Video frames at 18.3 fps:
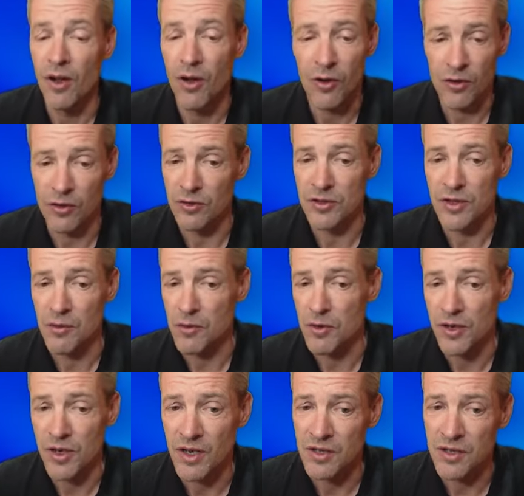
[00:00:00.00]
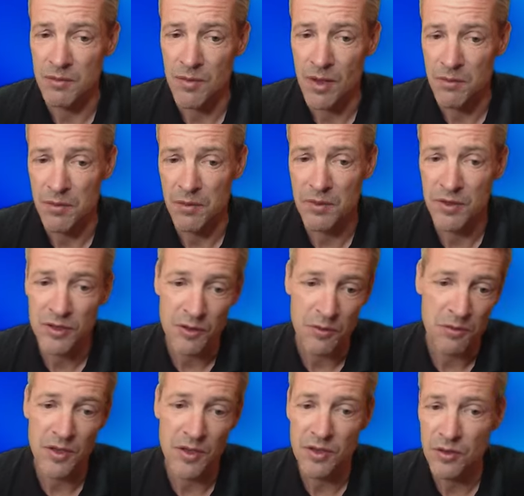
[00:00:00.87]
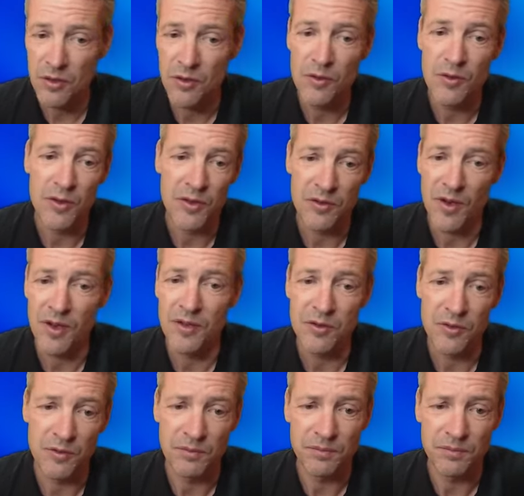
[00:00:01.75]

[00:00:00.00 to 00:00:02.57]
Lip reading: or on some occasion maybe bishop d2, and try